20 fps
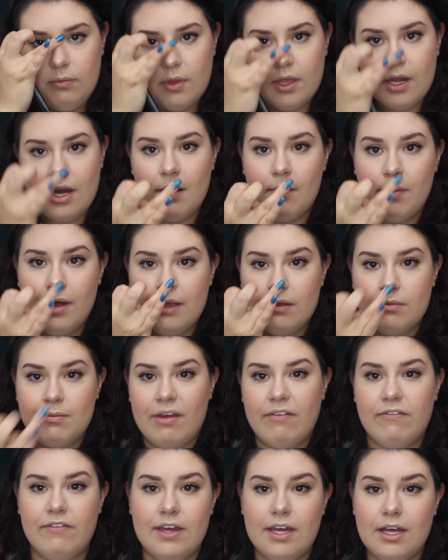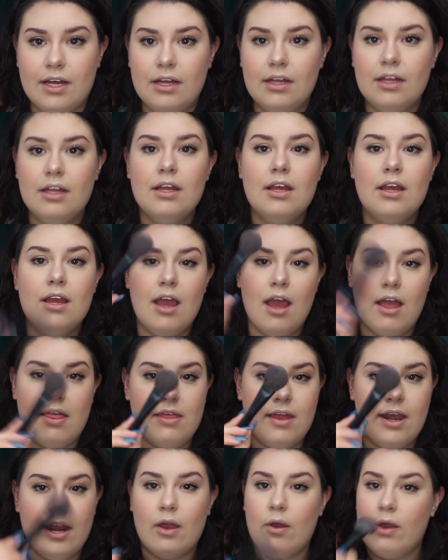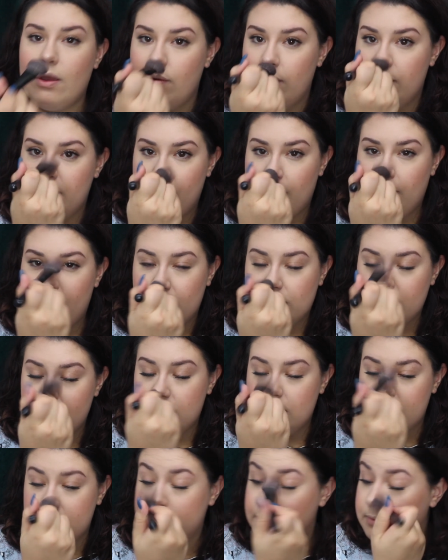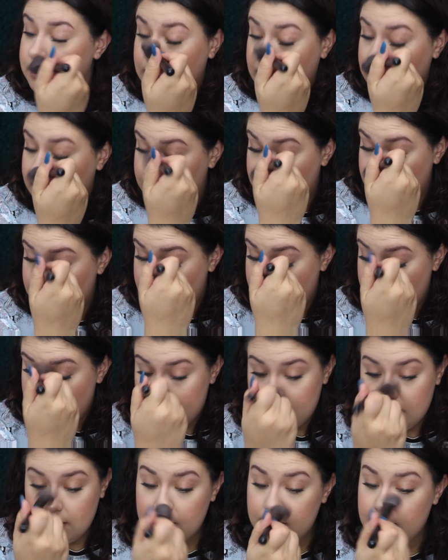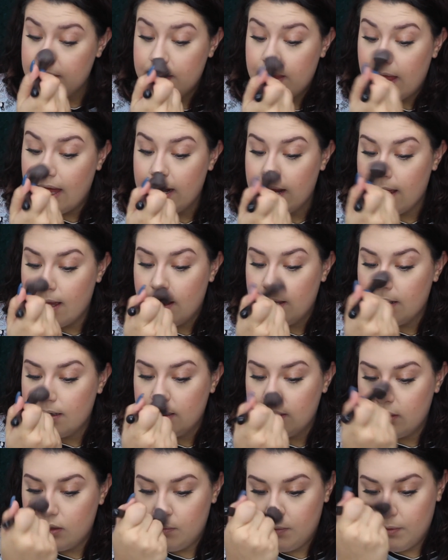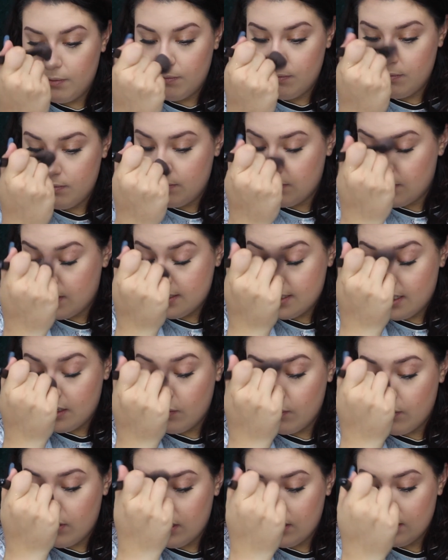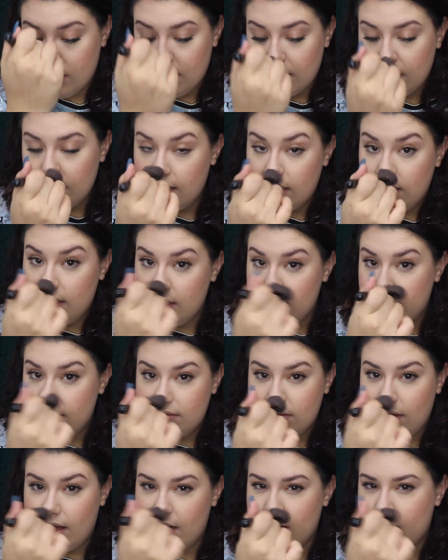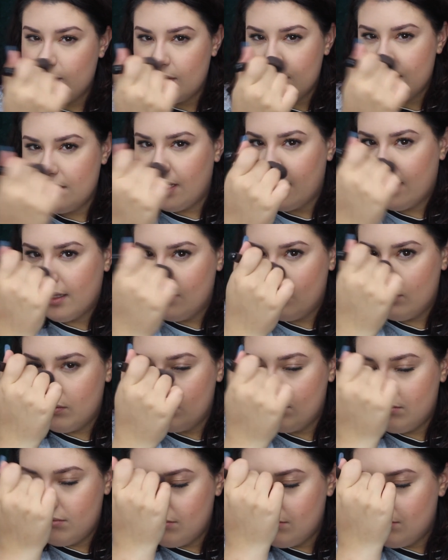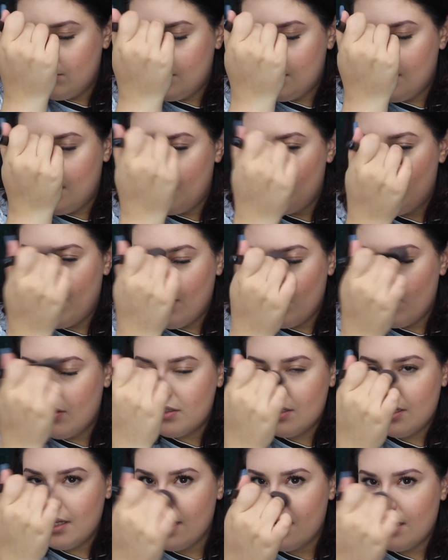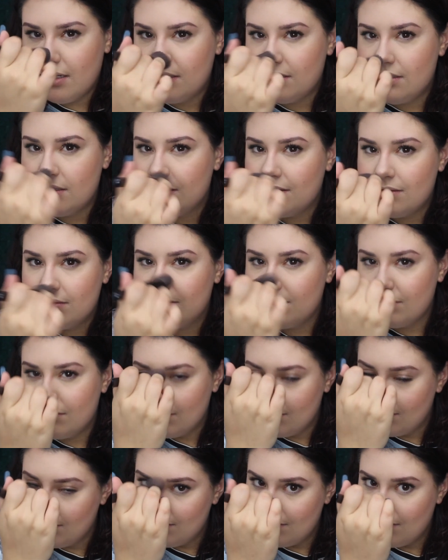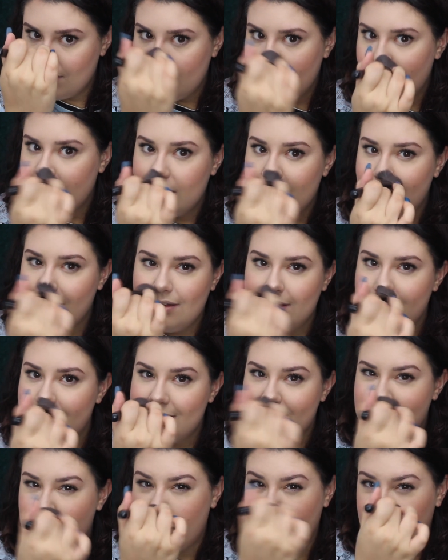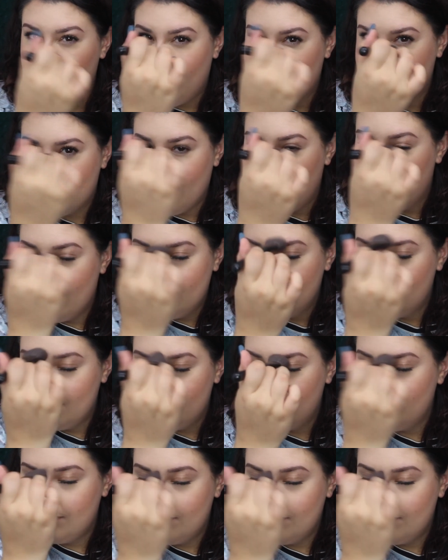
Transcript: And I apply it with my finger, and then I go in with my brush and just blend that out a little bit, because I don't want like a little Tin Man nose on the end. It's not really my style.